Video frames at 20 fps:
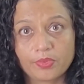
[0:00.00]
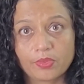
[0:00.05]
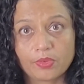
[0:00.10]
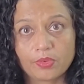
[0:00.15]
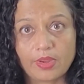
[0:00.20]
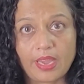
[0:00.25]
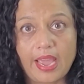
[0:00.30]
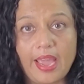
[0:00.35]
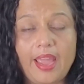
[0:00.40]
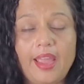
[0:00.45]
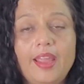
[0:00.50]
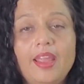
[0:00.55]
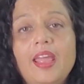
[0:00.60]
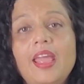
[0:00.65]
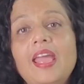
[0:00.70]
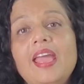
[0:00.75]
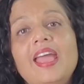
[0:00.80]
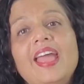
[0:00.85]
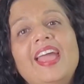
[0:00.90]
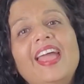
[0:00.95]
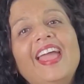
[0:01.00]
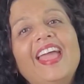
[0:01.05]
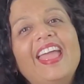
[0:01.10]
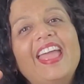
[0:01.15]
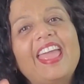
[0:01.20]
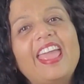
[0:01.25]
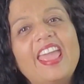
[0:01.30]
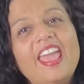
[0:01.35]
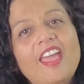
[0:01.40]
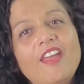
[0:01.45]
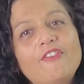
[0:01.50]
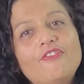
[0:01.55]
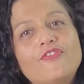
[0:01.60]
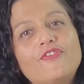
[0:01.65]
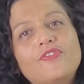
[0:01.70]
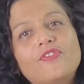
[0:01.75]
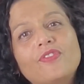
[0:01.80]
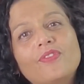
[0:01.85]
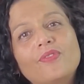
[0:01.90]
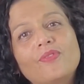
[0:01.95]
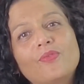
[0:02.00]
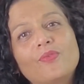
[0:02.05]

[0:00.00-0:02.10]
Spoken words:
Okay, if